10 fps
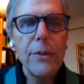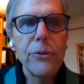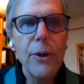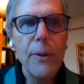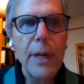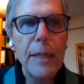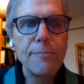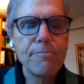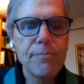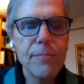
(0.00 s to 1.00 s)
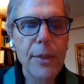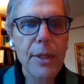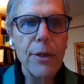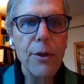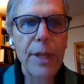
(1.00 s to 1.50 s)
So, um,
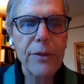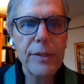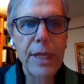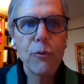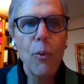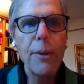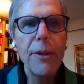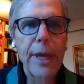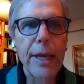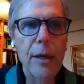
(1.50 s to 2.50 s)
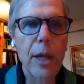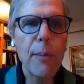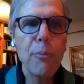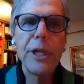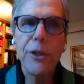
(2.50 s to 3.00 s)
you know, that, that's one thing, and a
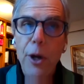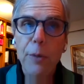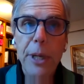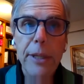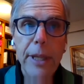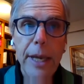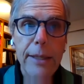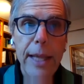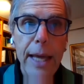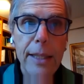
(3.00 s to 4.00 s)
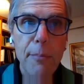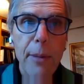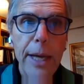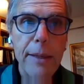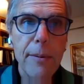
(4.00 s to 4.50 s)
pretty darn big thing at that that
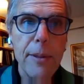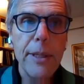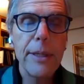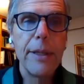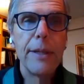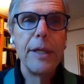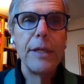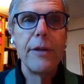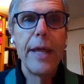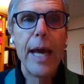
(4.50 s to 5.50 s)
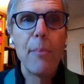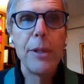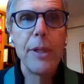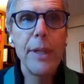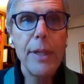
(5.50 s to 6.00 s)
might that, that needs to
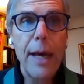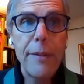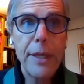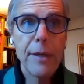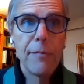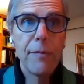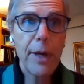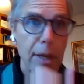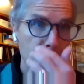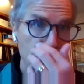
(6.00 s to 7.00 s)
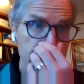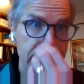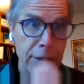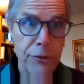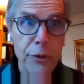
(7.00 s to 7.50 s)
happen. I think of uh,
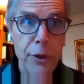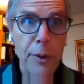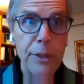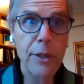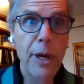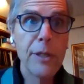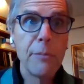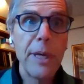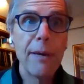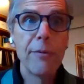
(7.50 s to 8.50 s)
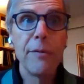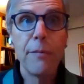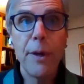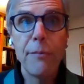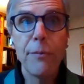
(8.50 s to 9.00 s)
Tetsudo, he talked to me after the
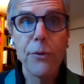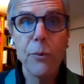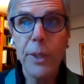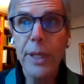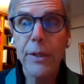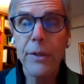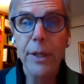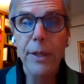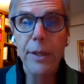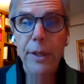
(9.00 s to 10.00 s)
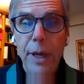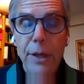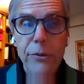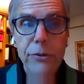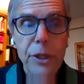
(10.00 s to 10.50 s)
very first weekend
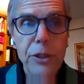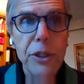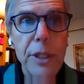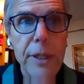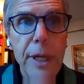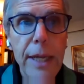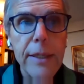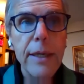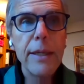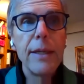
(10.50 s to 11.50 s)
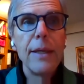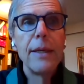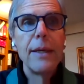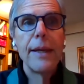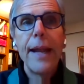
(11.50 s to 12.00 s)
uh, session that I did,
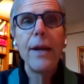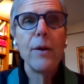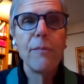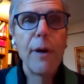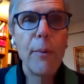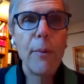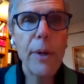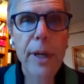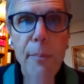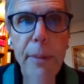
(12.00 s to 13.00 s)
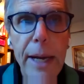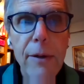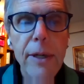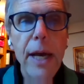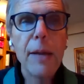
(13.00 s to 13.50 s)
and I don't know if I would come back or
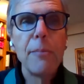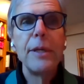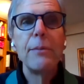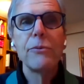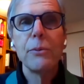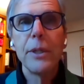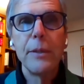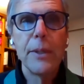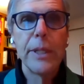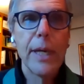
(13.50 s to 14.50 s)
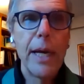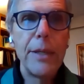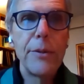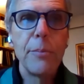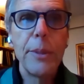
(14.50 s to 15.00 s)
not, but he was really, really
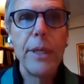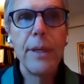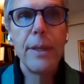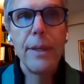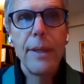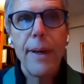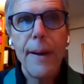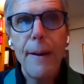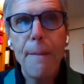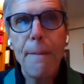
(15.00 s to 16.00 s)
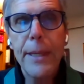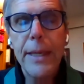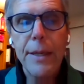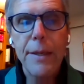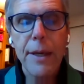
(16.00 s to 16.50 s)
kind to me um,
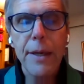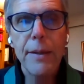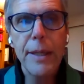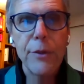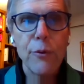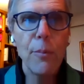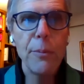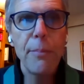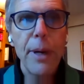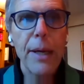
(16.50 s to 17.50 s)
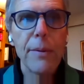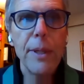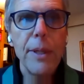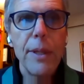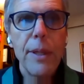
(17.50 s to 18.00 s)
and uh, and told me about
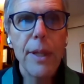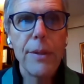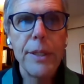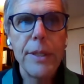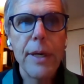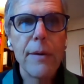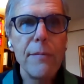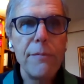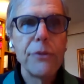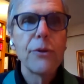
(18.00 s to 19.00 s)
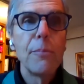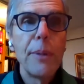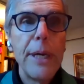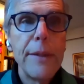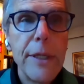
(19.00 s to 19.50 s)
uh, the uh, physical
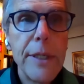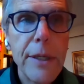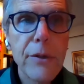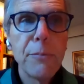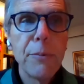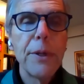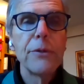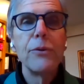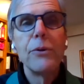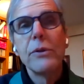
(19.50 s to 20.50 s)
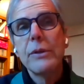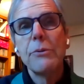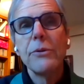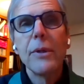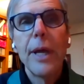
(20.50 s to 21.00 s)
pain that he had experienced too, because I
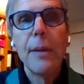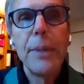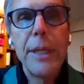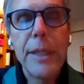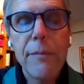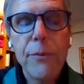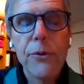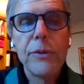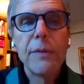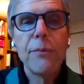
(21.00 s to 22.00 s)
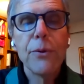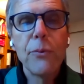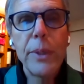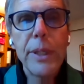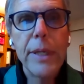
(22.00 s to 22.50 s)
was in a lot of pain that first that first
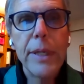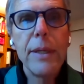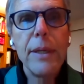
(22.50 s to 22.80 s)
weekend,